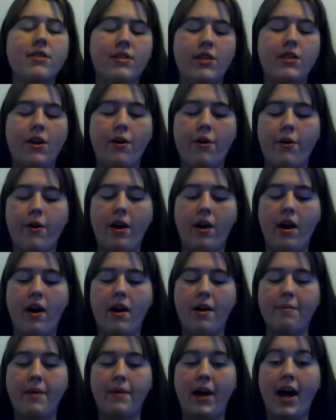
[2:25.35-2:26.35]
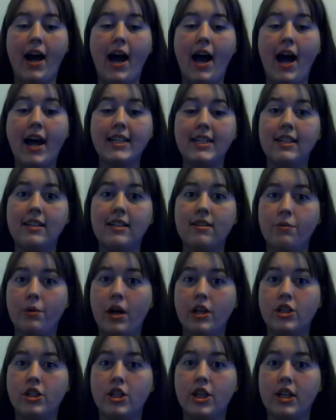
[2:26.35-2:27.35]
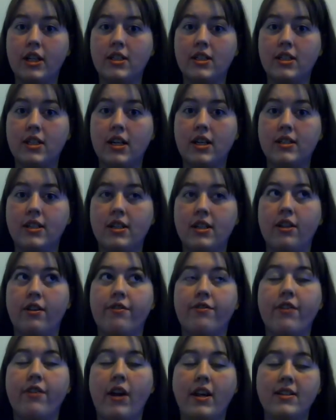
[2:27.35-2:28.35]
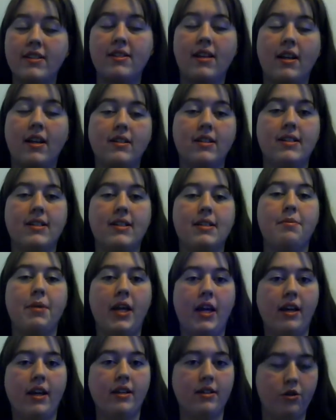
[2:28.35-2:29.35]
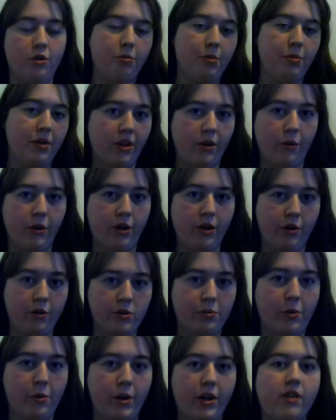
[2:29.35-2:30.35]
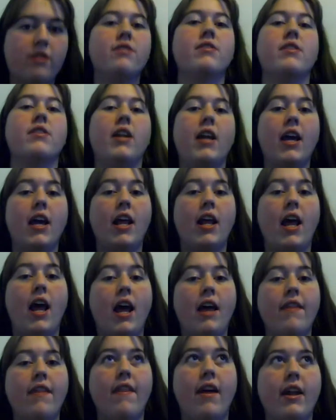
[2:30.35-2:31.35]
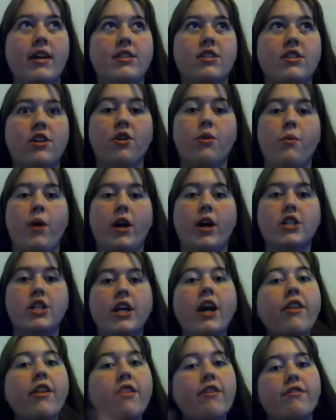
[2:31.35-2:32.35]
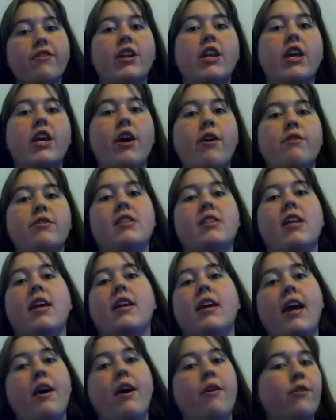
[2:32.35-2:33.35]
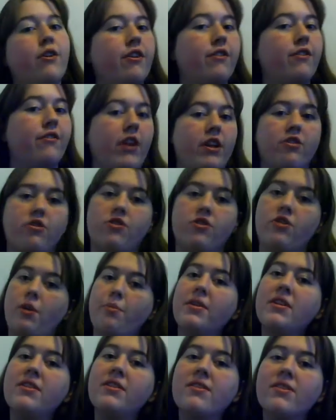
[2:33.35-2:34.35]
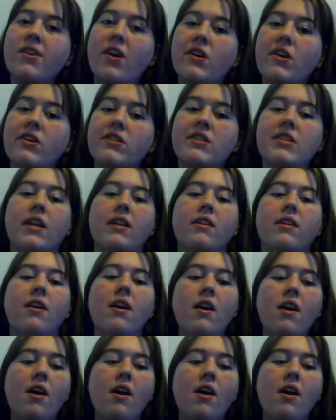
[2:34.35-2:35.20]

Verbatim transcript: so um, I didn't watch it until a friend sent it to me and told me there were no spoilers in it. And then I started watching other videos like how Nerdfighters drop insults and